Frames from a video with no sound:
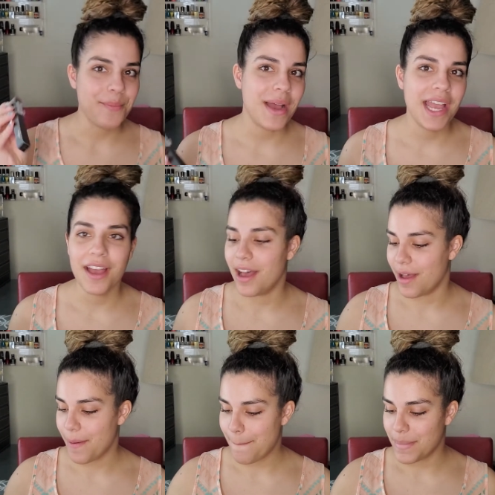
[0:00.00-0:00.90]
My
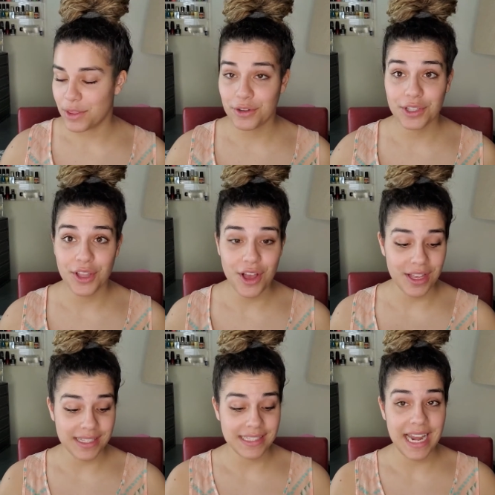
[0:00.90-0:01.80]
uh,
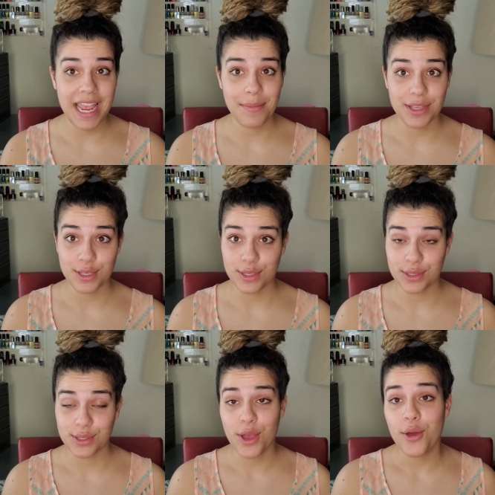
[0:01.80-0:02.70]
mother-in-law's name
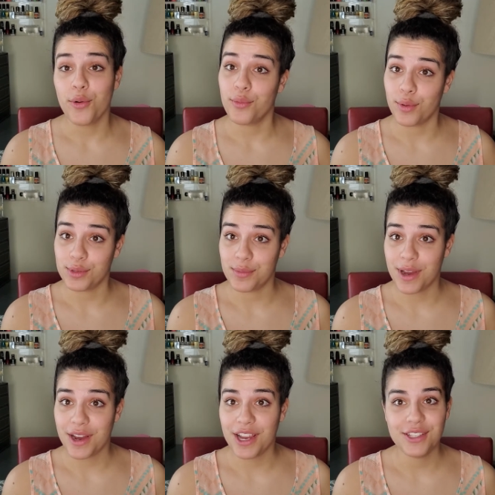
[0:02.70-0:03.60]
is
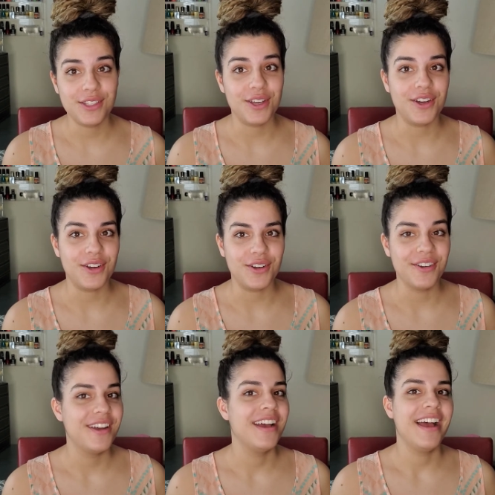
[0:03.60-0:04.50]
Rosemary,
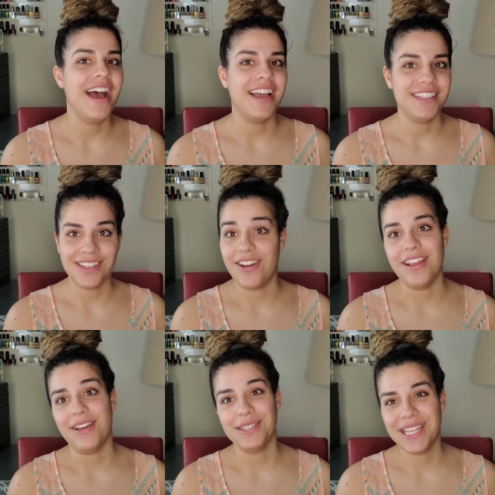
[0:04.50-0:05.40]
so I saw it
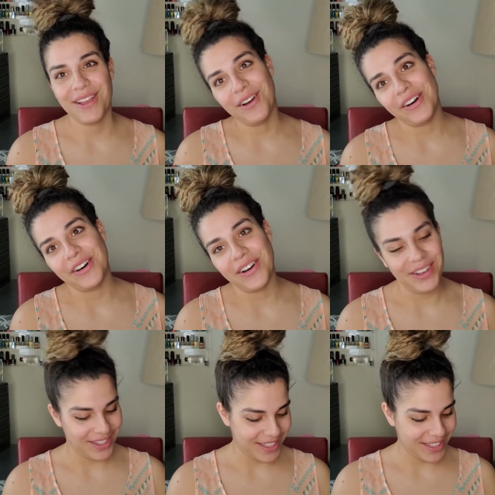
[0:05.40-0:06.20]
and I was like, oh.